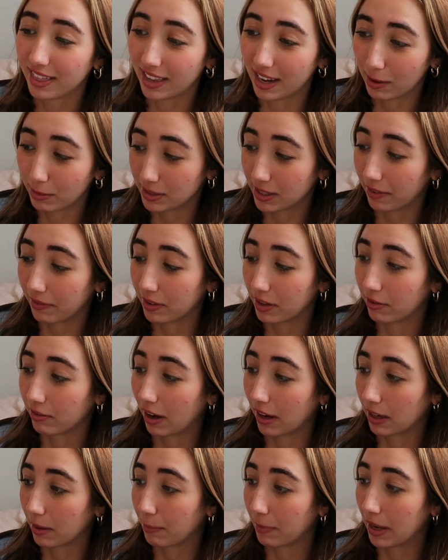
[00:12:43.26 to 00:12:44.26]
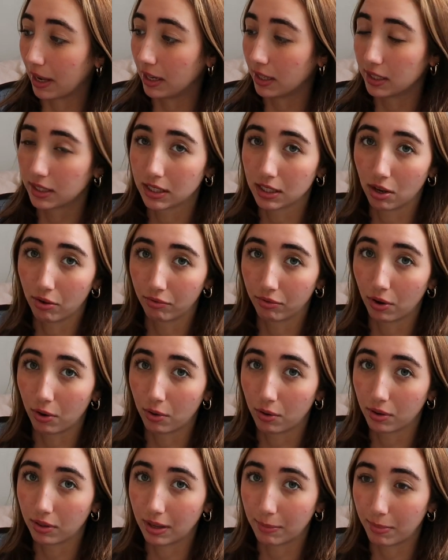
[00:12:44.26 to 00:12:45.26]
then I would definitely recommend the
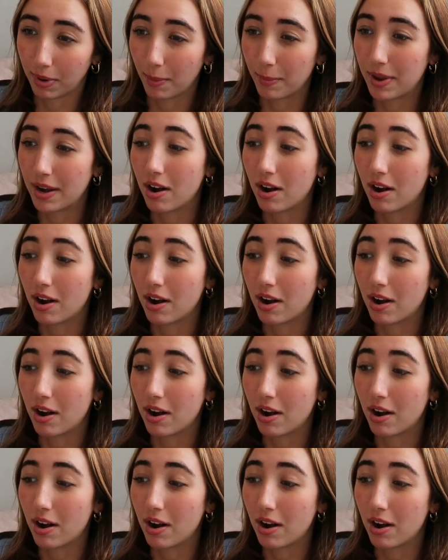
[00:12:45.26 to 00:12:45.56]
Rode lip balm.